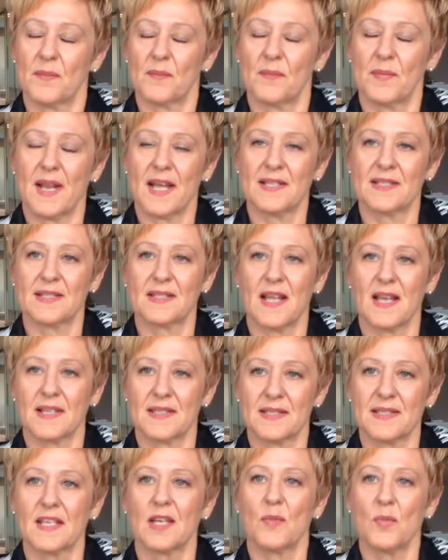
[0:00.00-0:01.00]
places like
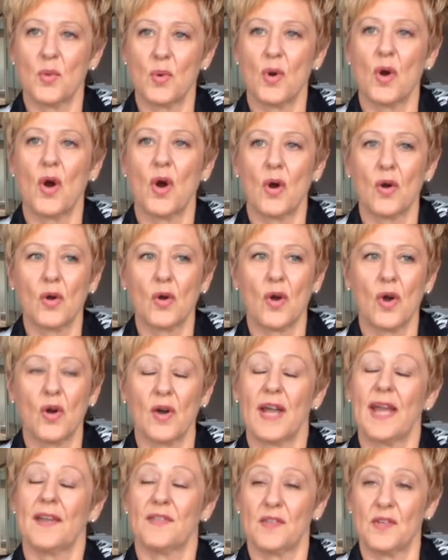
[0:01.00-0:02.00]
Singapore, Hong
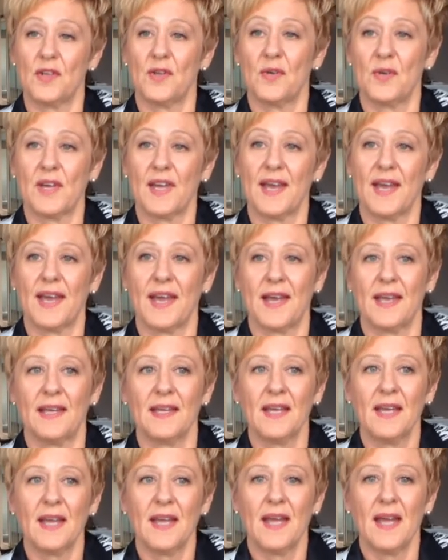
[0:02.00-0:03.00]
Kong and the UK.